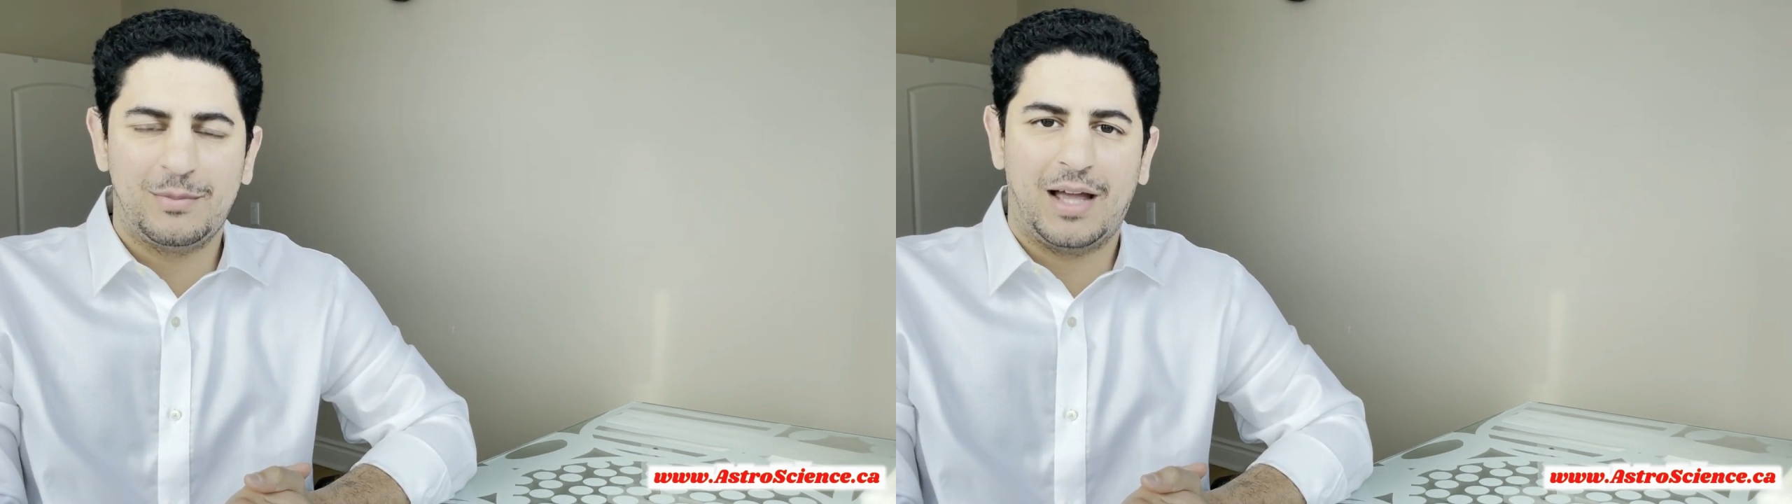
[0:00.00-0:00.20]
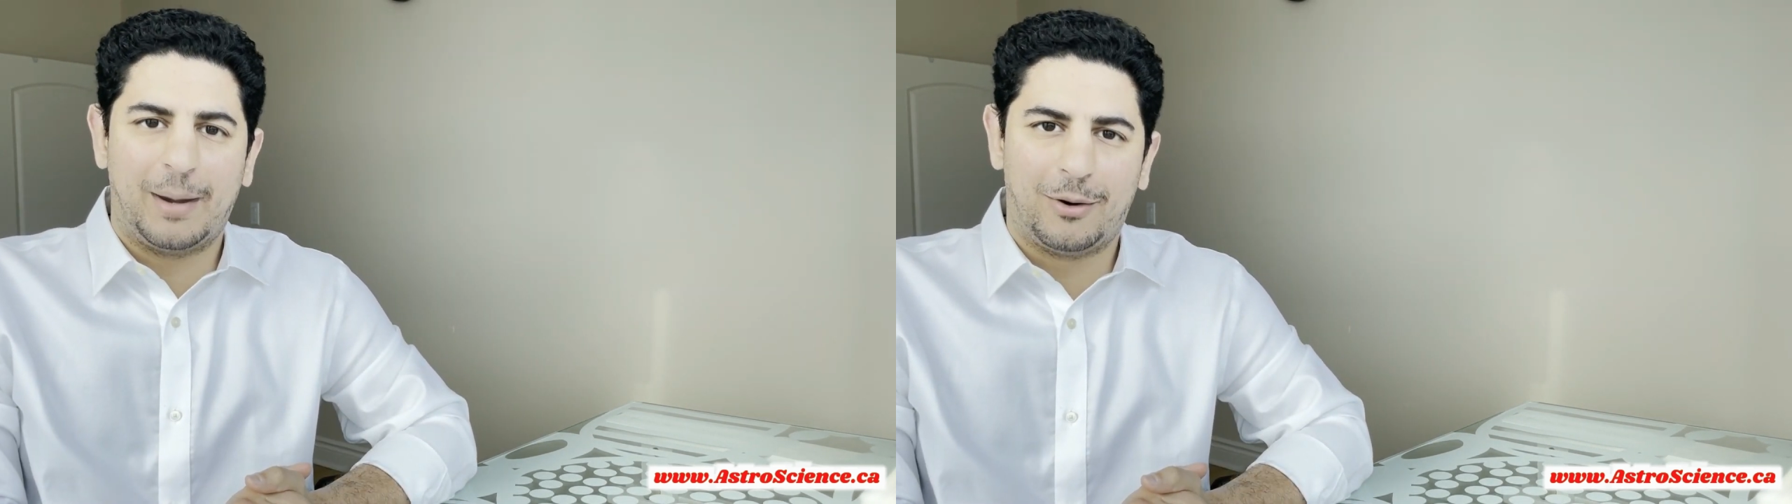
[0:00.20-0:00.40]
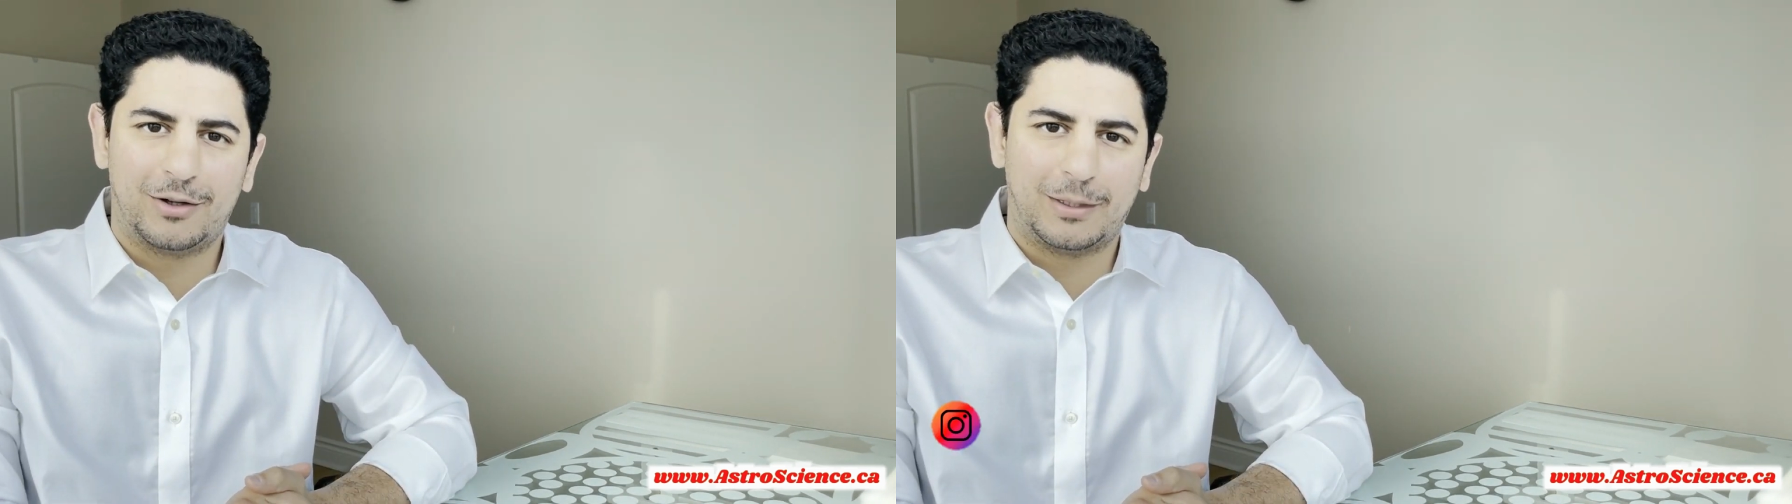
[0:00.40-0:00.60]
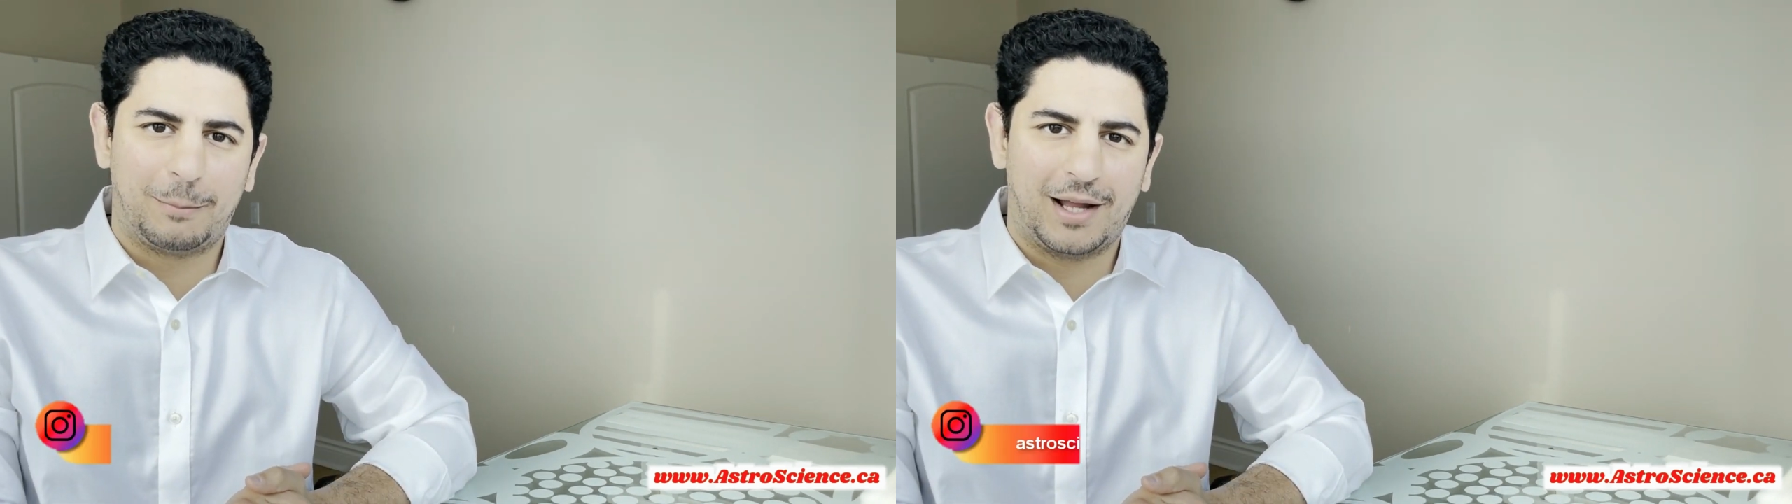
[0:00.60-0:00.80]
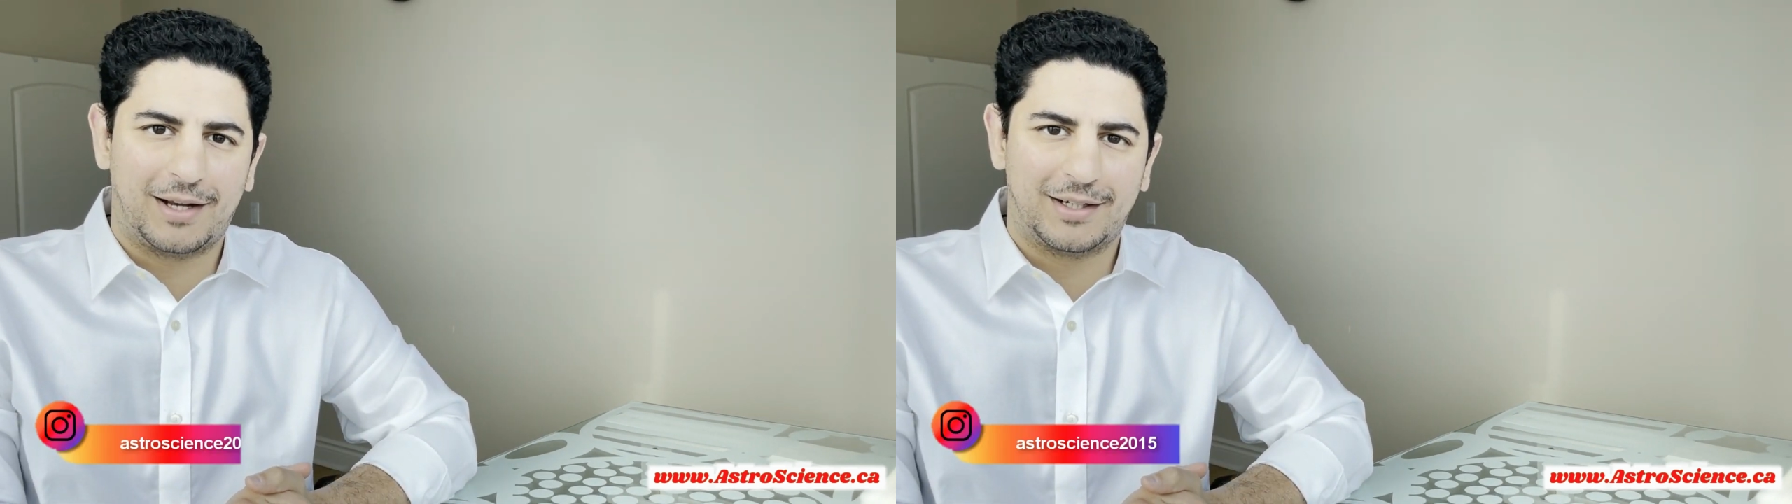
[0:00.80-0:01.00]
about the
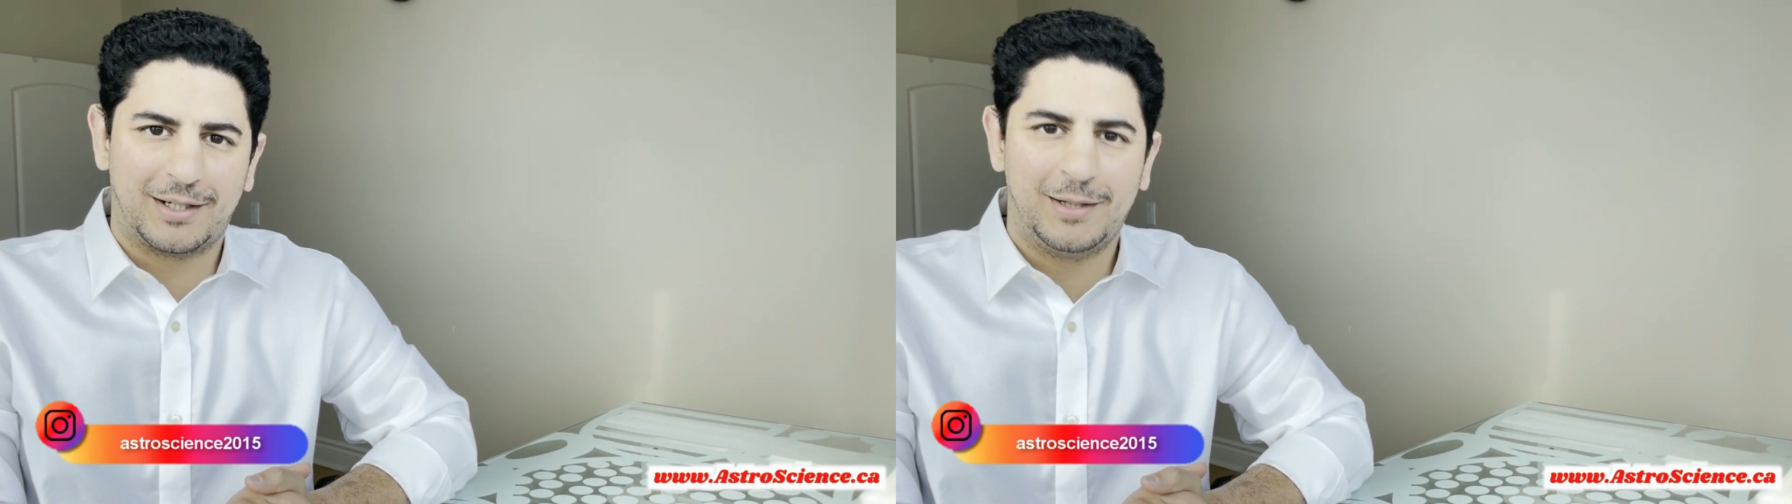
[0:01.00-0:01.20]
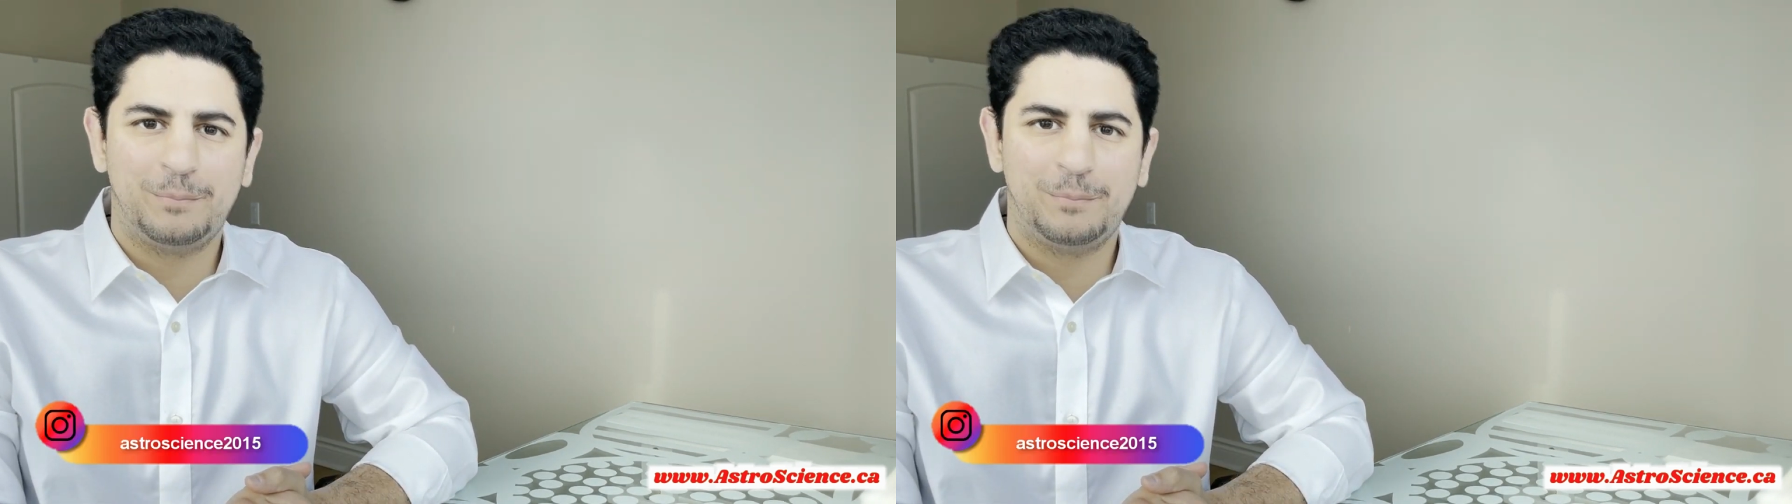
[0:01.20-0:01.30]
planet